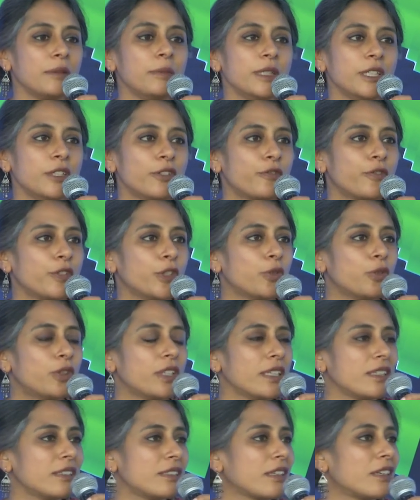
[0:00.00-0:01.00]
me a few
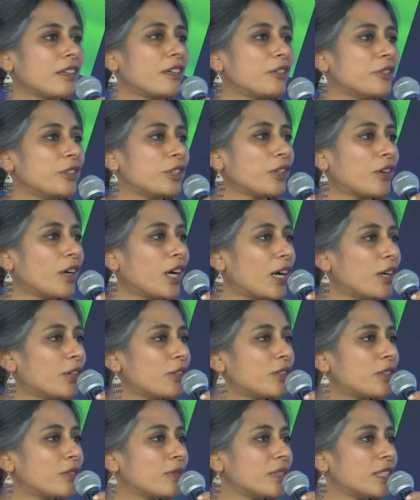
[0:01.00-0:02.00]
things around your
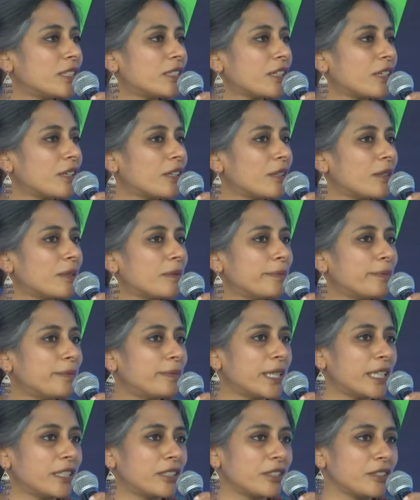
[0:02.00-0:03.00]
house which are
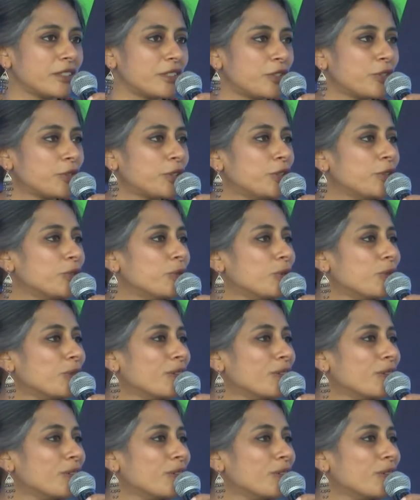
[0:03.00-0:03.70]
precious to you.